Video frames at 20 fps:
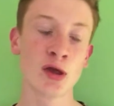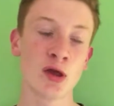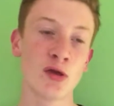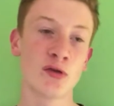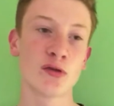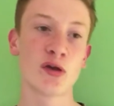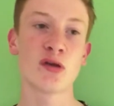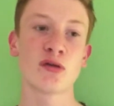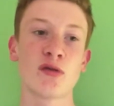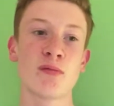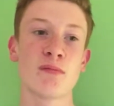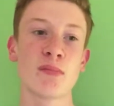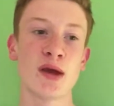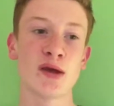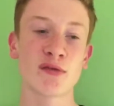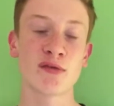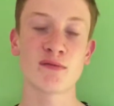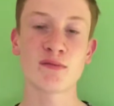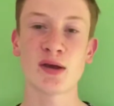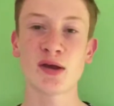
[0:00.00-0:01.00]
So it's a
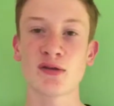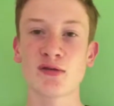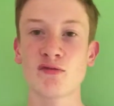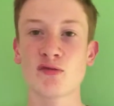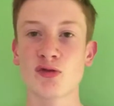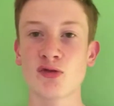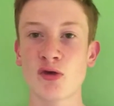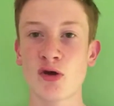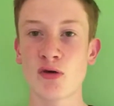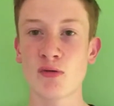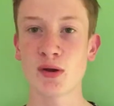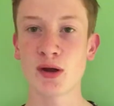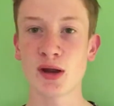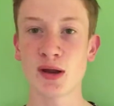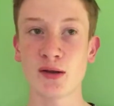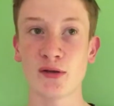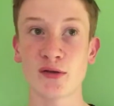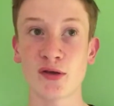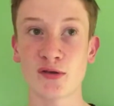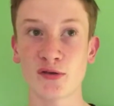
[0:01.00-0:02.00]
massive, massive result, and
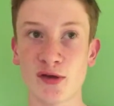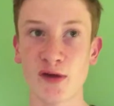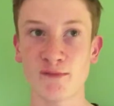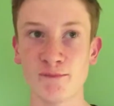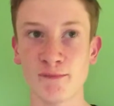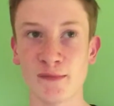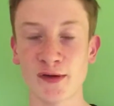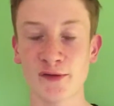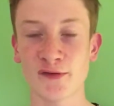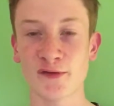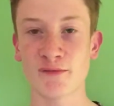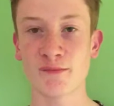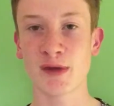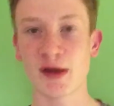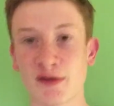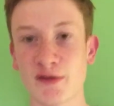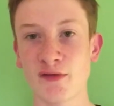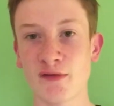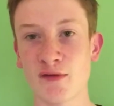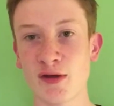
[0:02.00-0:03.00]
it does have massive,
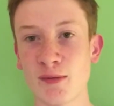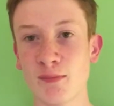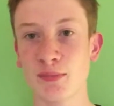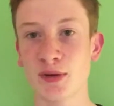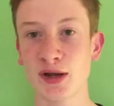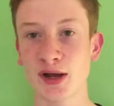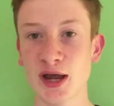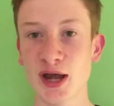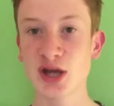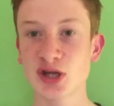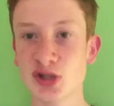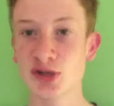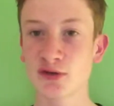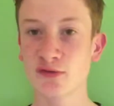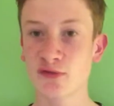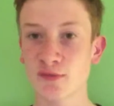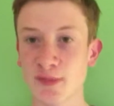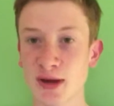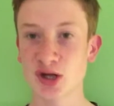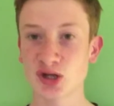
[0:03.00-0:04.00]
massive implications
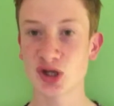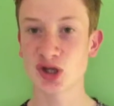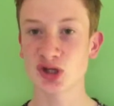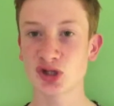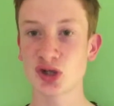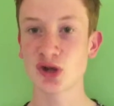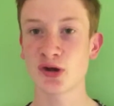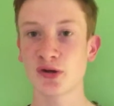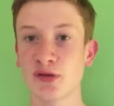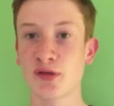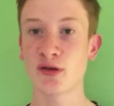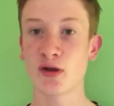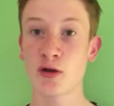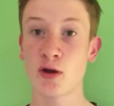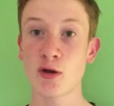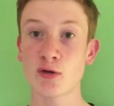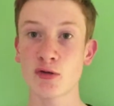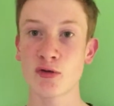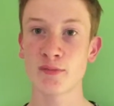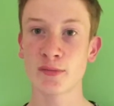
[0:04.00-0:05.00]
for Manchester United, and
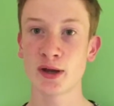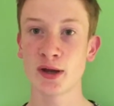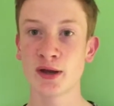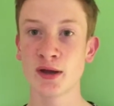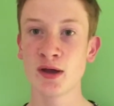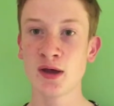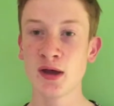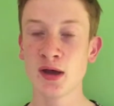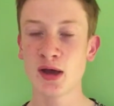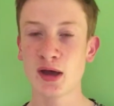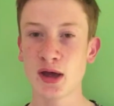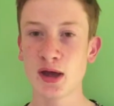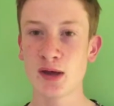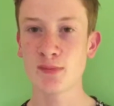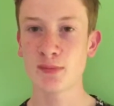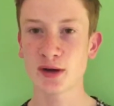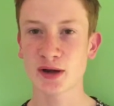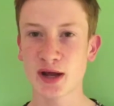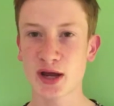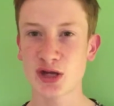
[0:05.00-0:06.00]
ultimately
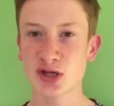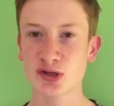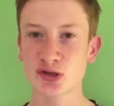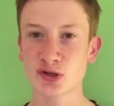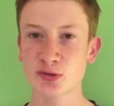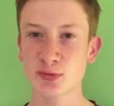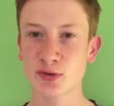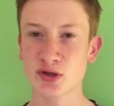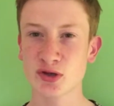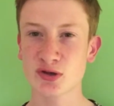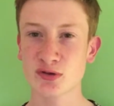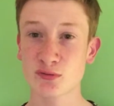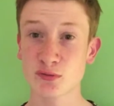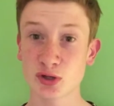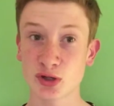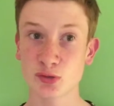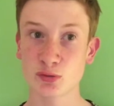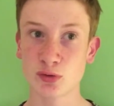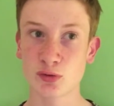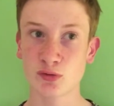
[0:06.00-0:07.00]
implications
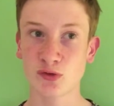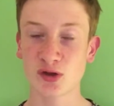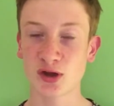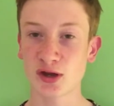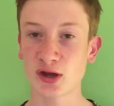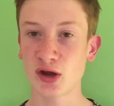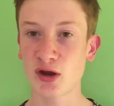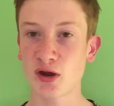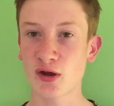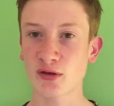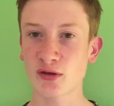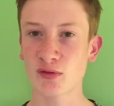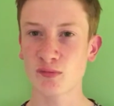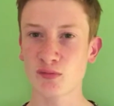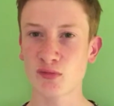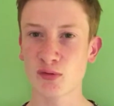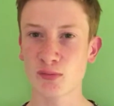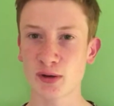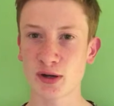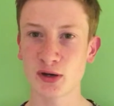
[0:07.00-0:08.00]
which will see United
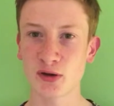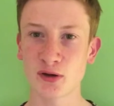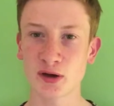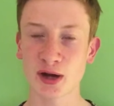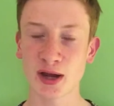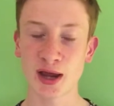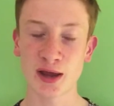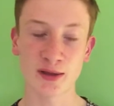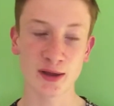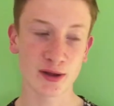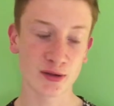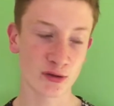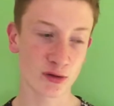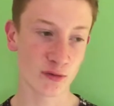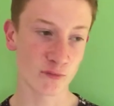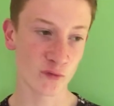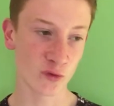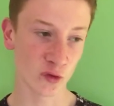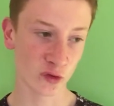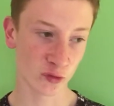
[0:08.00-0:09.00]
probably not get that
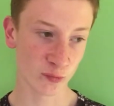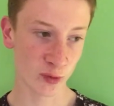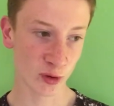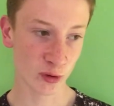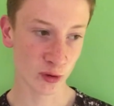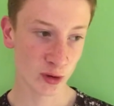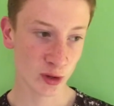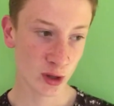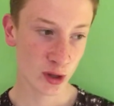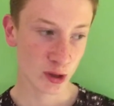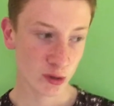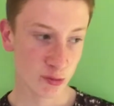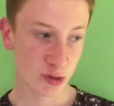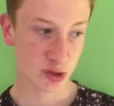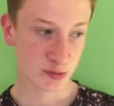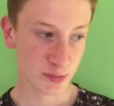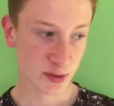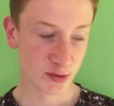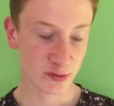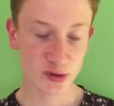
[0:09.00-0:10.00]
top 4 spot,
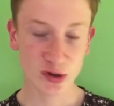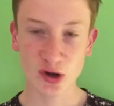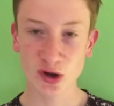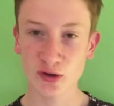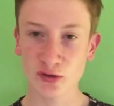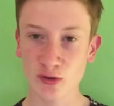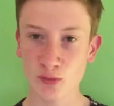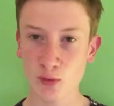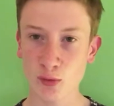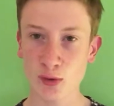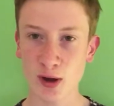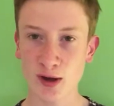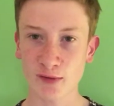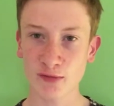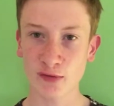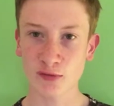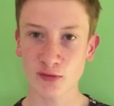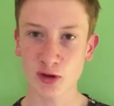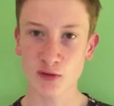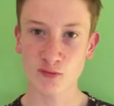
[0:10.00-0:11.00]
which means United will have
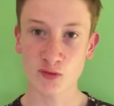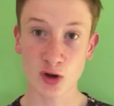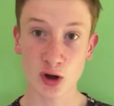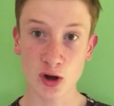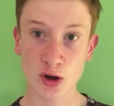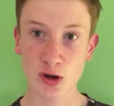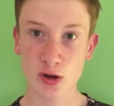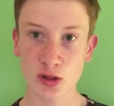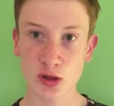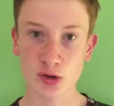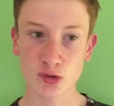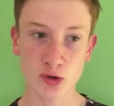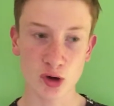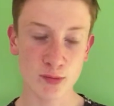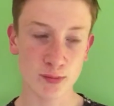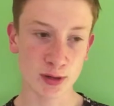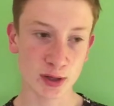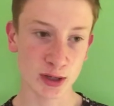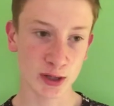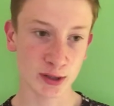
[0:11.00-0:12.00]
to rely on the
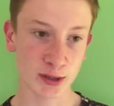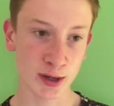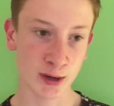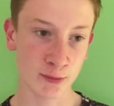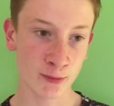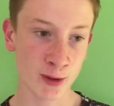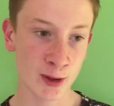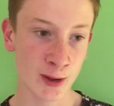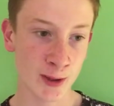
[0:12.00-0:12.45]
Europa League now.